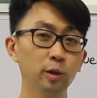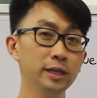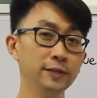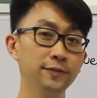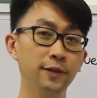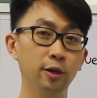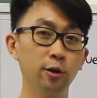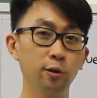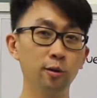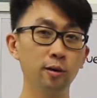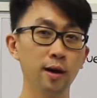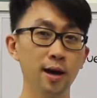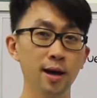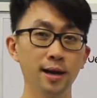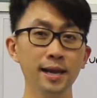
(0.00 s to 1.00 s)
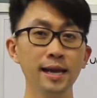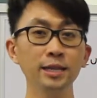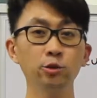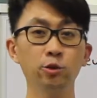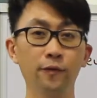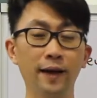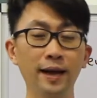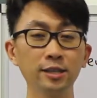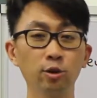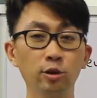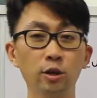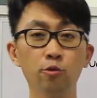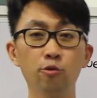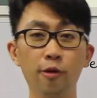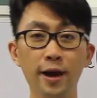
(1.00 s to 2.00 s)
today's video, let us revise on
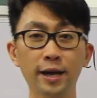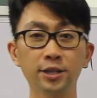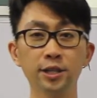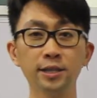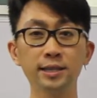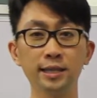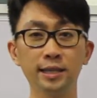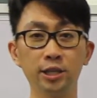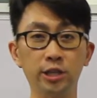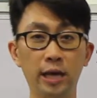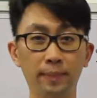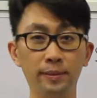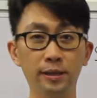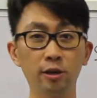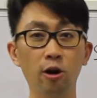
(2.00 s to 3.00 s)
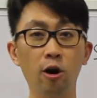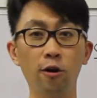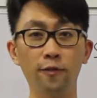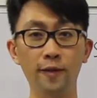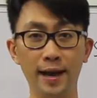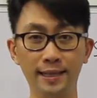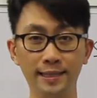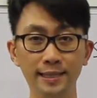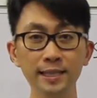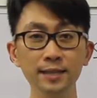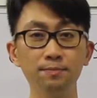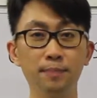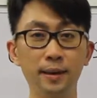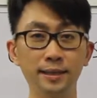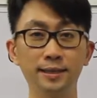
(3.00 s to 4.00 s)
the reactions in the chapter of
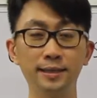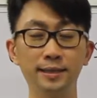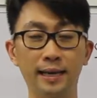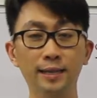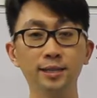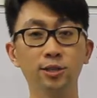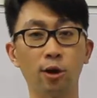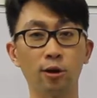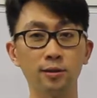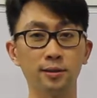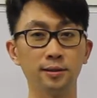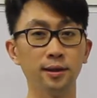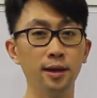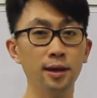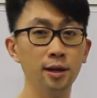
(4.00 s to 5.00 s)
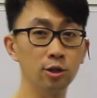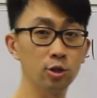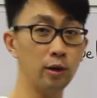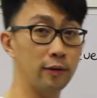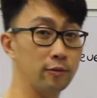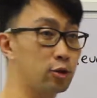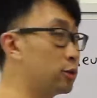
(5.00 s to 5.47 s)
acid, bases and salts. So I've